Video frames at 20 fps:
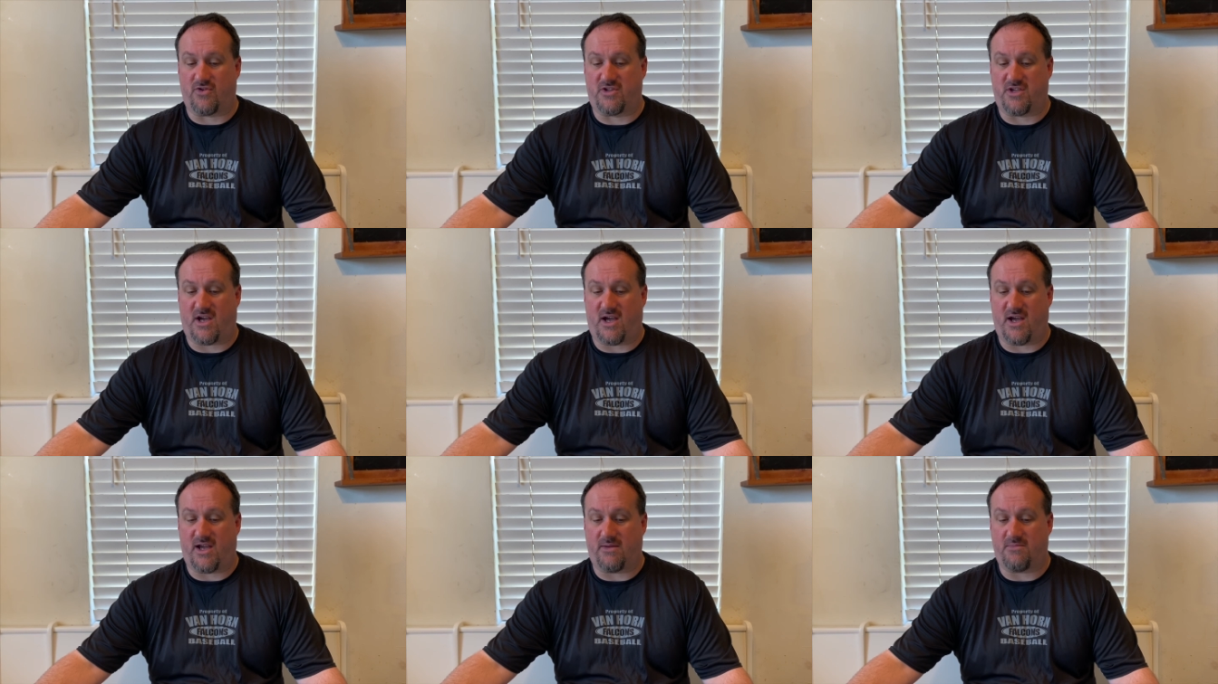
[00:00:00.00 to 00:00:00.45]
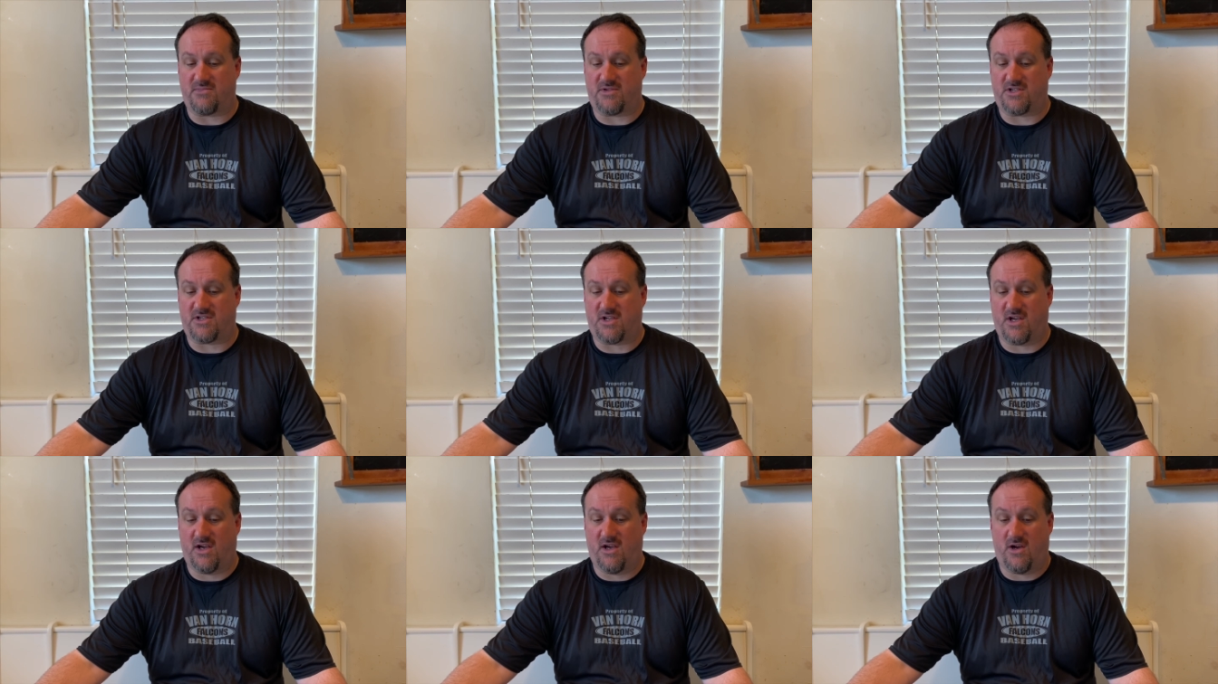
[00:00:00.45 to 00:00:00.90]

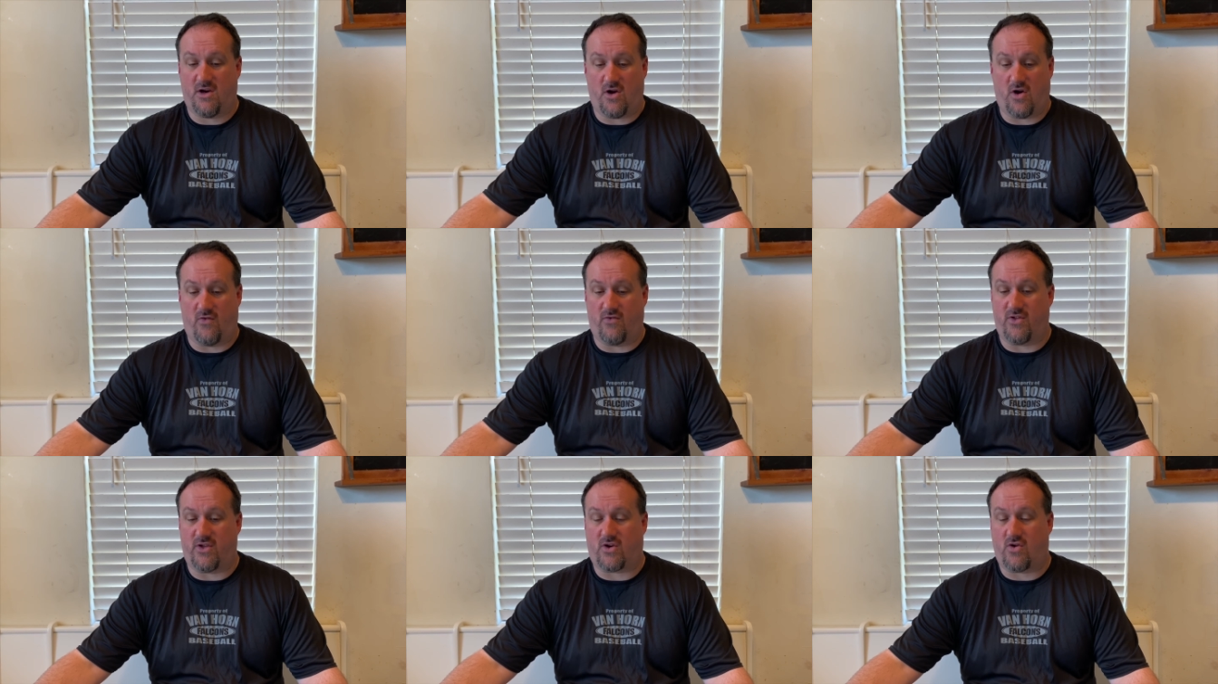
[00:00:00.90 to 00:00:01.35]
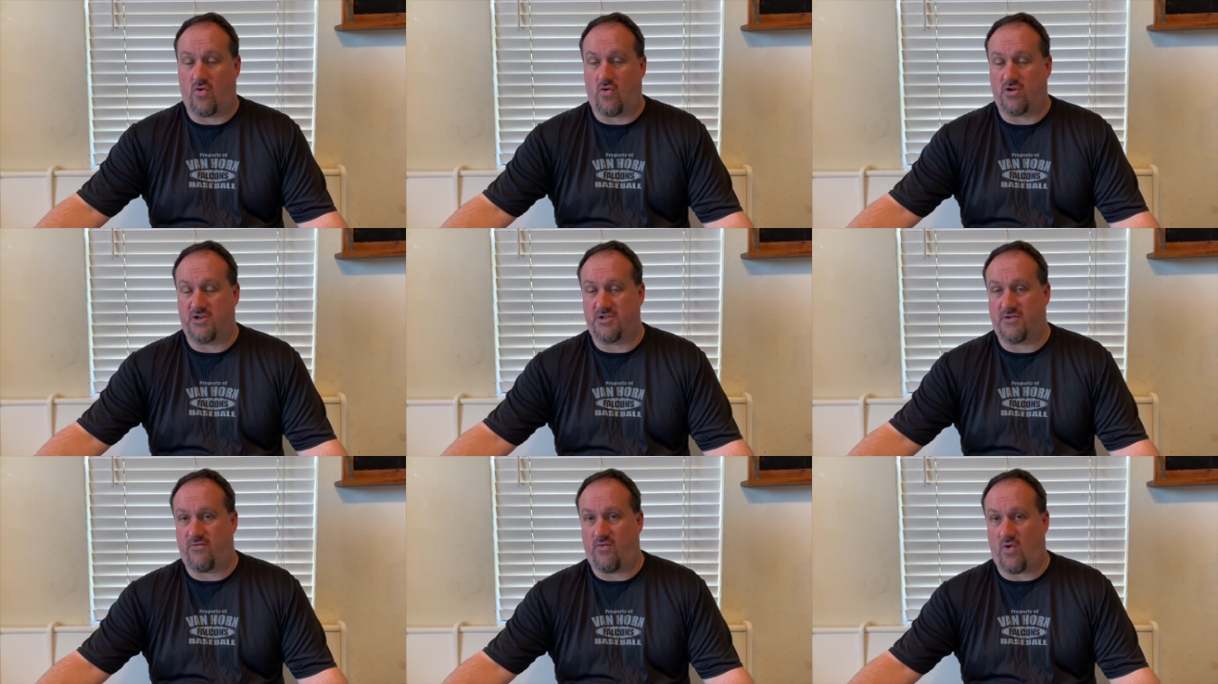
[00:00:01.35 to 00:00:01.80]
times over the
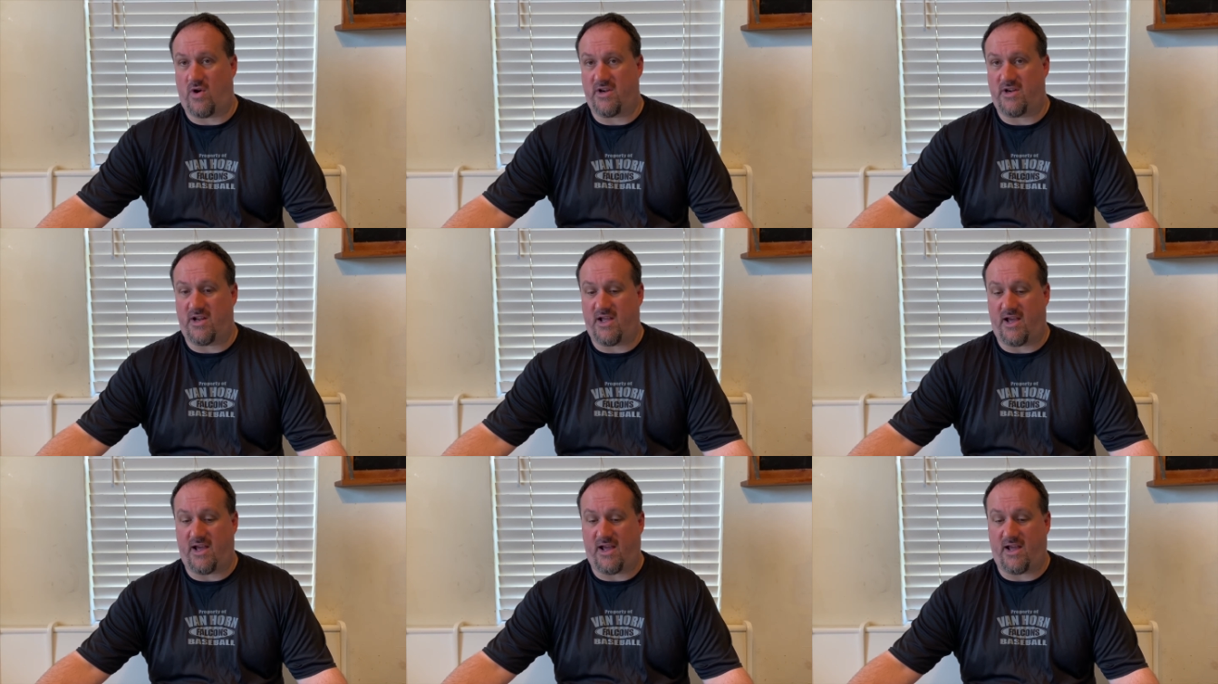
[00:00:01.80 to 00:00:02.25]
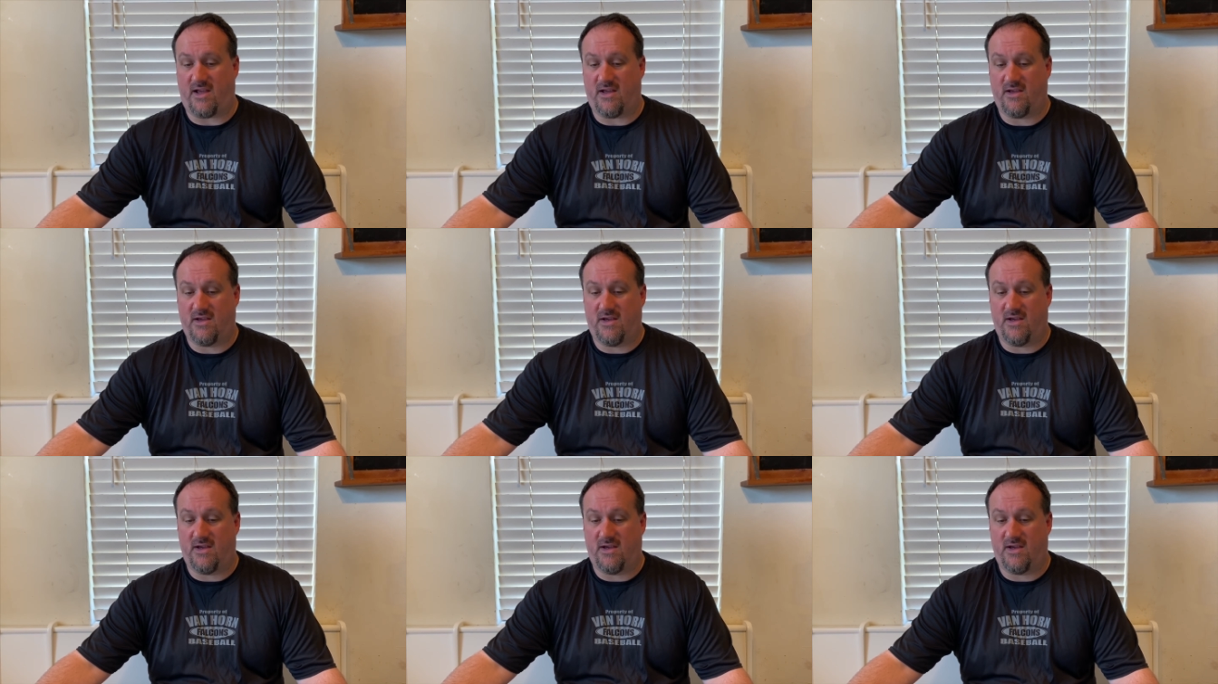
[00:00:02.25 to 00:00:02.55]
course of one day,